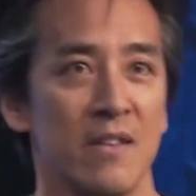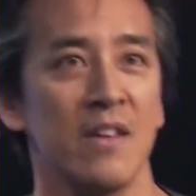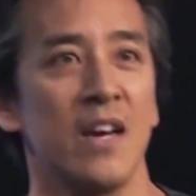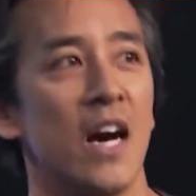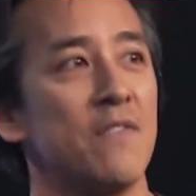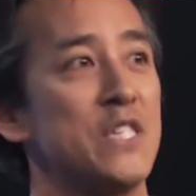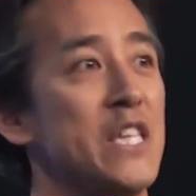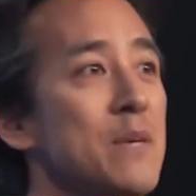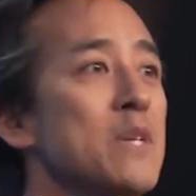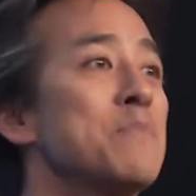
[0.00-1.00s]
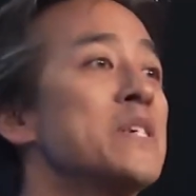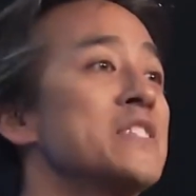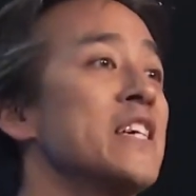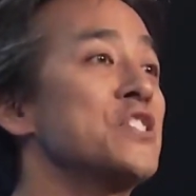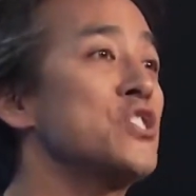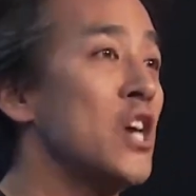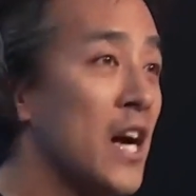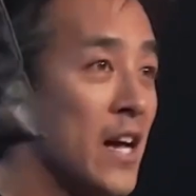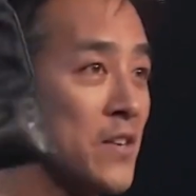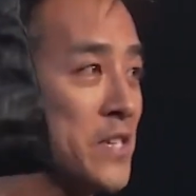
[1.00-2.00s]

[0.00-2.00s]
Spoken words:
of a demon-possessed child in a